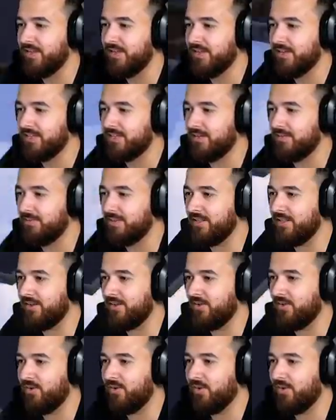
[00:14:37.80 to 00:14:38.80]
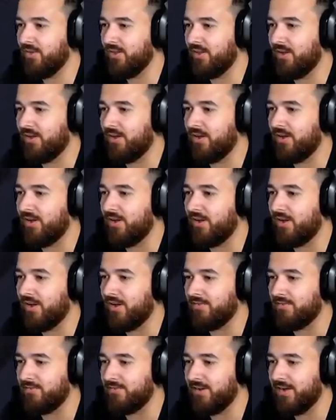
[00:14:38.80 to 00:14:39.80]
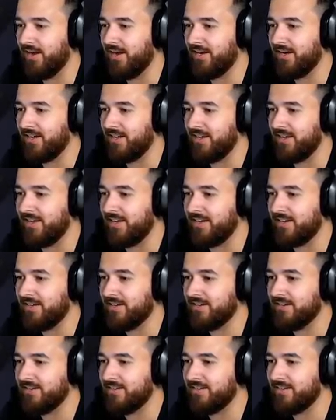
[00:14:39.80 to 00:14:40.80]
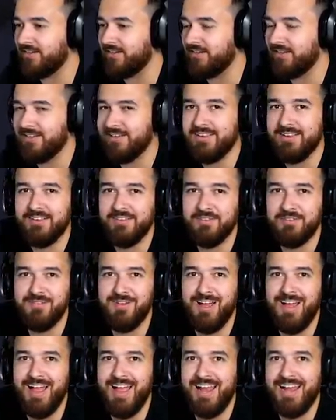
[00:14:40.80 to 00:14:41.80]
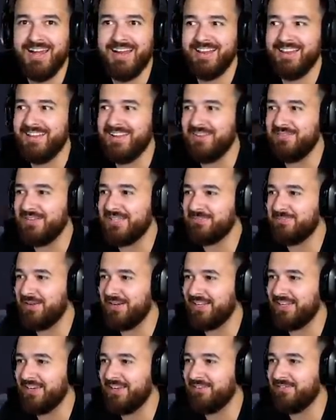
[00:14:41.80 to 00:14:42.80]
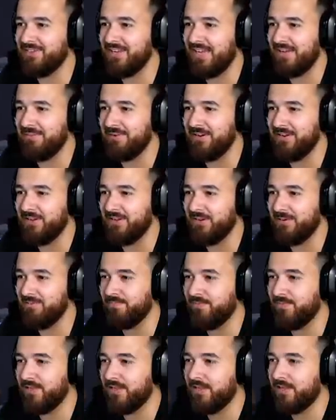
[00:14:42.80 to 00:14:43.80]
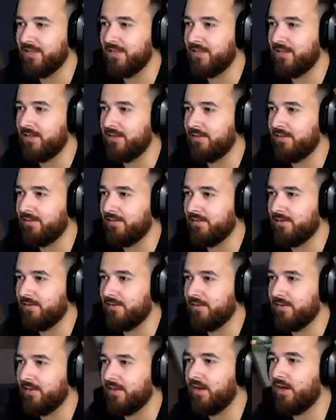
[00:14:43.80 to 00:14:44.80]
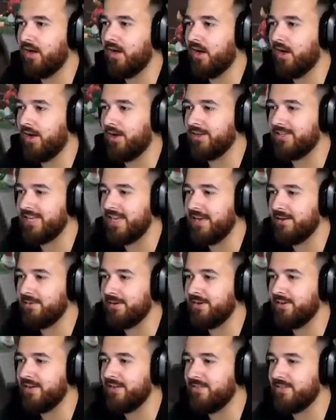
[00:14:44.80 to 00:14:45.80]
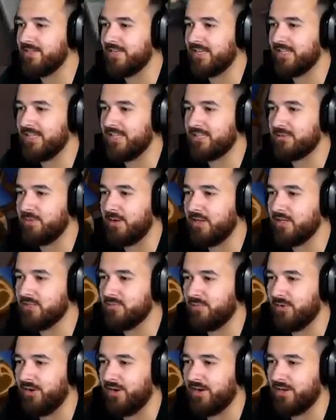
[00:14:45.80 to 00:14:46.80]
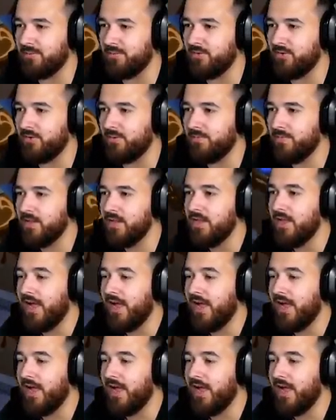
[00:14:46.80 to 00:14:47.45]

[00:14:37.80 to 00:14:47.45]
Does that mean that all... Ah, oh, finally. Finally, we're spending enough time at home. Oh, damn, I don't have the Deadly Spells mod anymore.